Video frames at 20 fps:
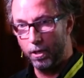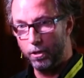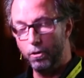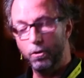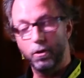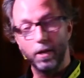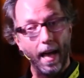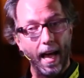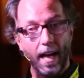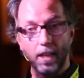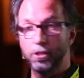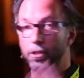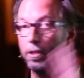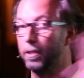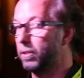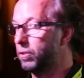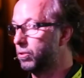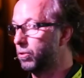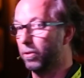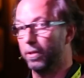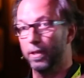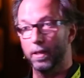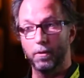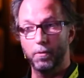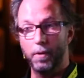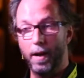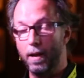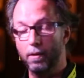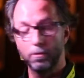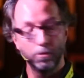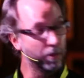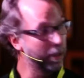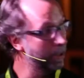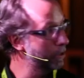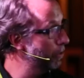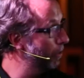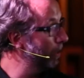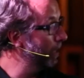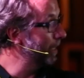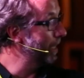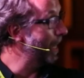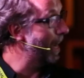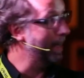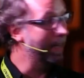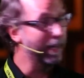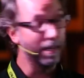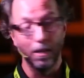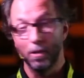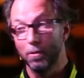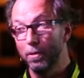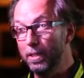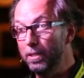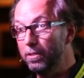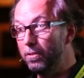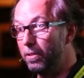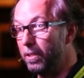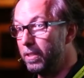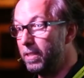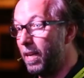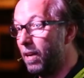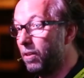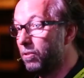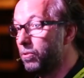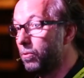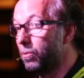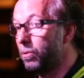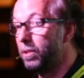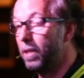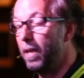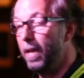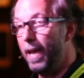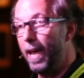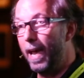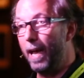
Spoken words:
You could actually turn it around. You can turn it 90 degrees to the sound source